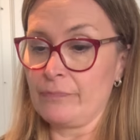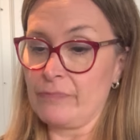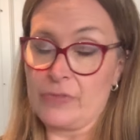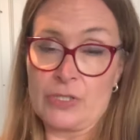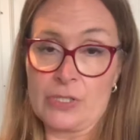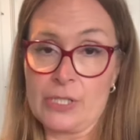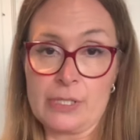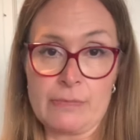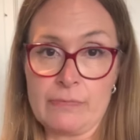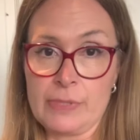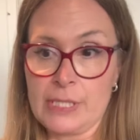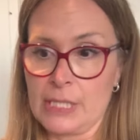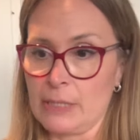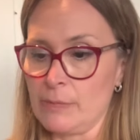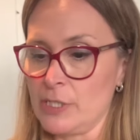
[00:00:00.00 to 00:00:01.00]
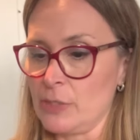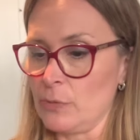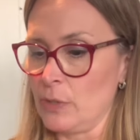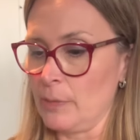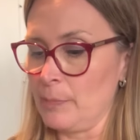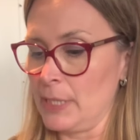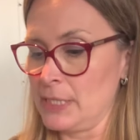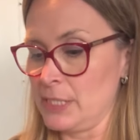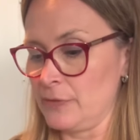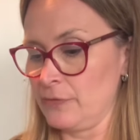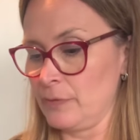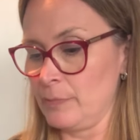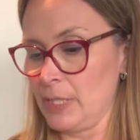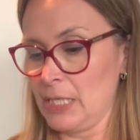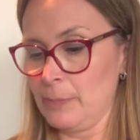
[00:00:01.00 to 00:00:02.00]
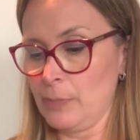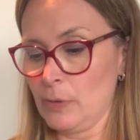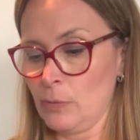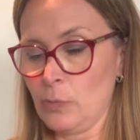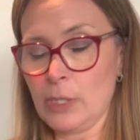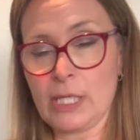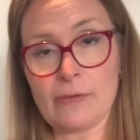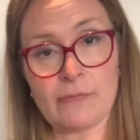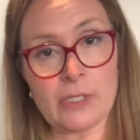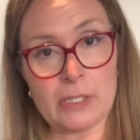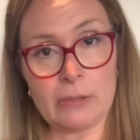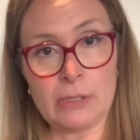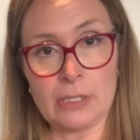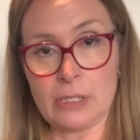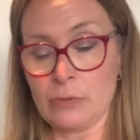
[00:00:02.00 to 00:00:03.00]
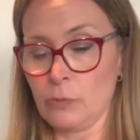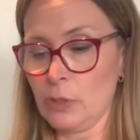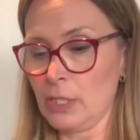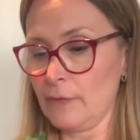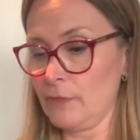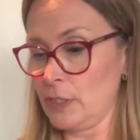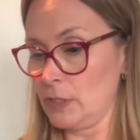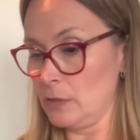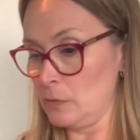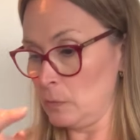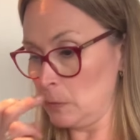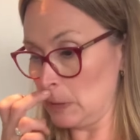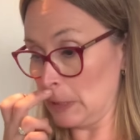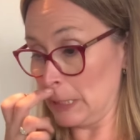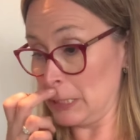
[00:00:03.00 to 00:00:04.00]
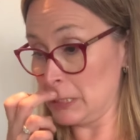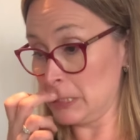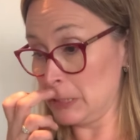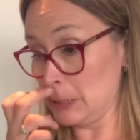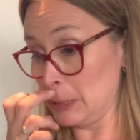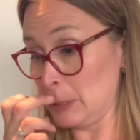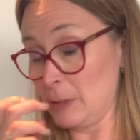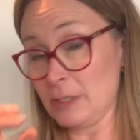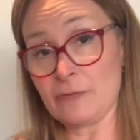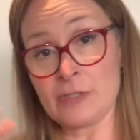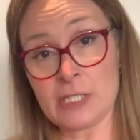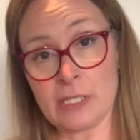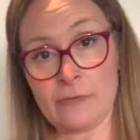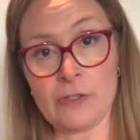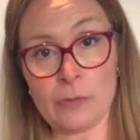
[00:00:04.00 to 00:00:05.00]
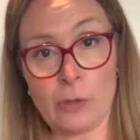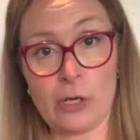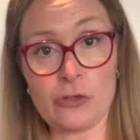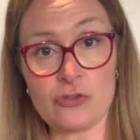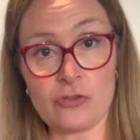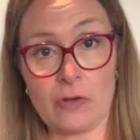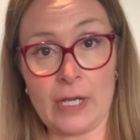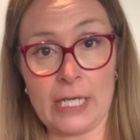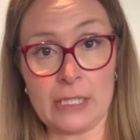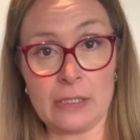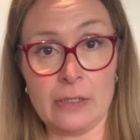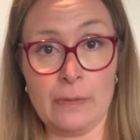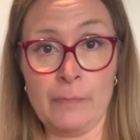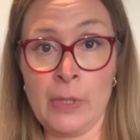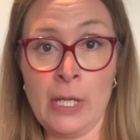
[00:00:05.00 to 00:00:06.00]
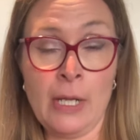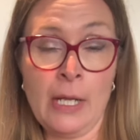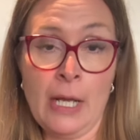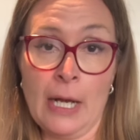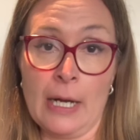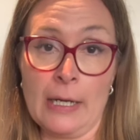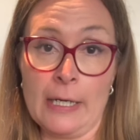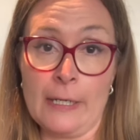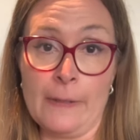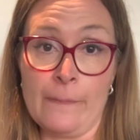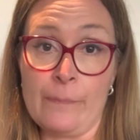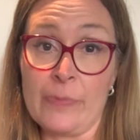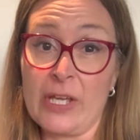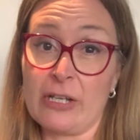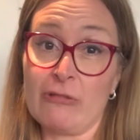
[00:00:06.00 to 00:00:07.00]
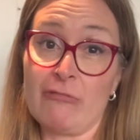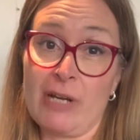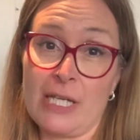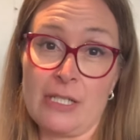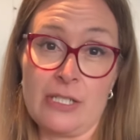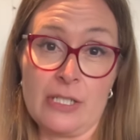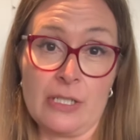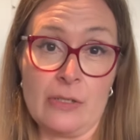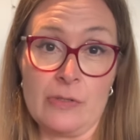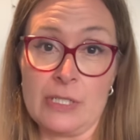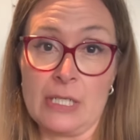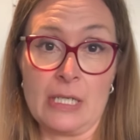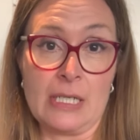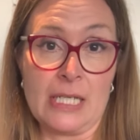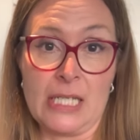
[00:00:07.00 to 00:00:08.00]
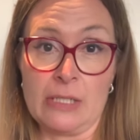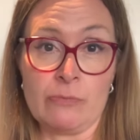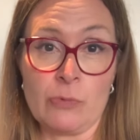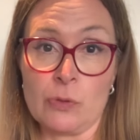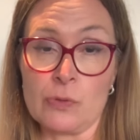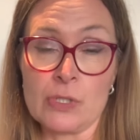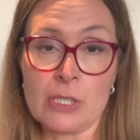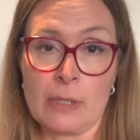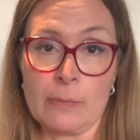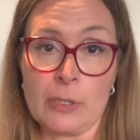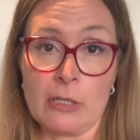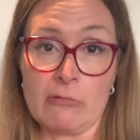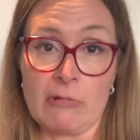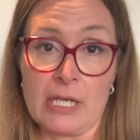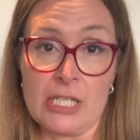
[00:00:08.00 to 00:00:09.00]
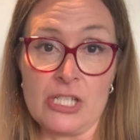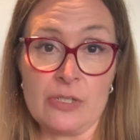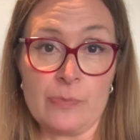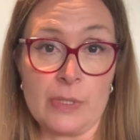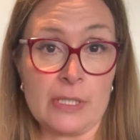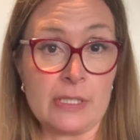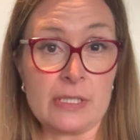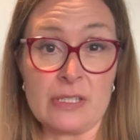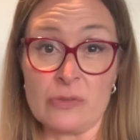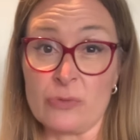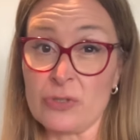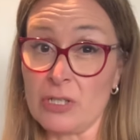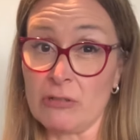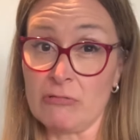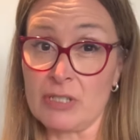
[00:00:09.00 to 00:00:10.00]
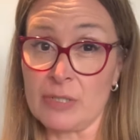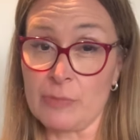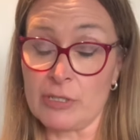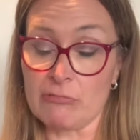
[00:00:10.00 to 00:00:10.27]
just seems to work better for me. But whatever you would like to do, and obviously if you are drying them, they're great to use in any autumnal arrangements and also Christmas